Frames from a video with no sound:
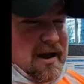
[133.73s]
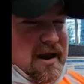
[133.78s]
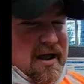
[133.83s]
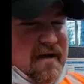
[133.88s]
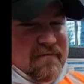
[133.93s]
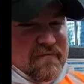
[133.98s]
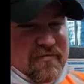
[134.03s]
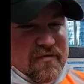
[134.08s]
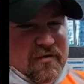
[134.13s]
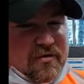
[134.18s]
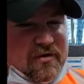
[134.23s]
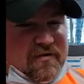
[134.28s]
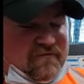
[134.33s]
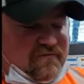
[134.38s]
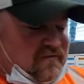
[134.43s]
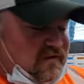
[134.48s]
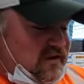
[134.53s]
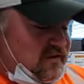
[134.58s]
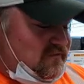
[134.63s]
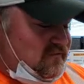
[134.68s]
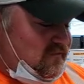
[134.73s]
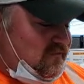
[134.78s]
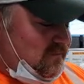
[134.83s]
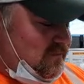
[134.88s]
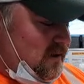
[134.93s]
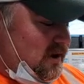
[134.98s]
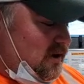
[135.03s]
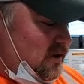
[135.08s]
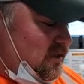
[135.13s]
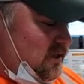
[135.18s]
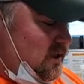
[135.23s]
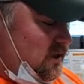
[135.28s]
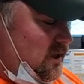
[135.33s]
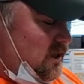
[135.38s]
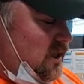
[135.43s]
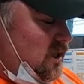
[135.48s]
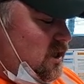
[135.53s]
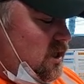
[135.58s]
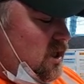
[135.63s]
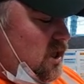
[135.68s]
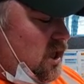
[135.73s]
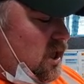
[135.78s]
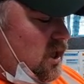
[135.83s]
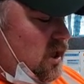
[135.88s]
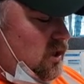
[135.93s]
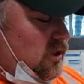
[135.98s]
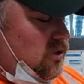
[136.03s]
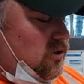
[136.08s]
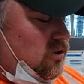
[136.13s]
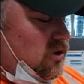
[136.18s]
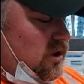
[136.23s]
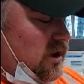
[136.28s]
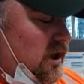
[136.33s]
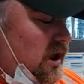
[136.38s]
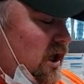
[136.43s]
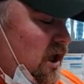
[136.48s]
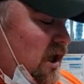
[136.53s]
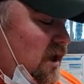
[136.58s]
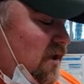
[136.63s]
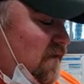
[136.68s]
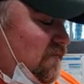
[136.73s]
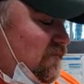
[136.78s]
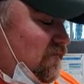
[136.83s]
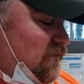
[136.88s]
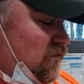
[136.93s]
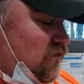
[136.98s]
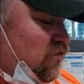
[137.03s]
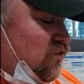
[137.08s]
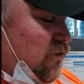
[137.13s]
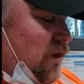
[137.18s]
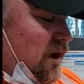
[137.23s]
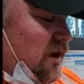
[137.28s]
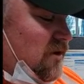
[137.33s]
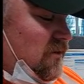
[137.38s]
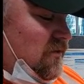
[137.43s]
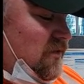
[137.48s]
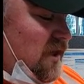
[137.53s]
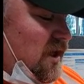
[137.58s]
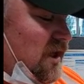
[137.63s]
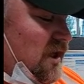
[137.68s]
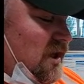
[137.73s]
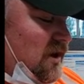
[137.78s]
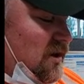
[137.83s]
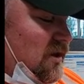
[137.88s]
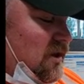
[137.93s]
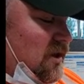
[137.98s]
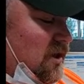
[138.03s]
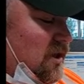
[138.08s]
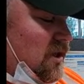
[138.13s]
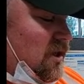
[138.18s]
have 30 feet, just barely. You're going to have greater than,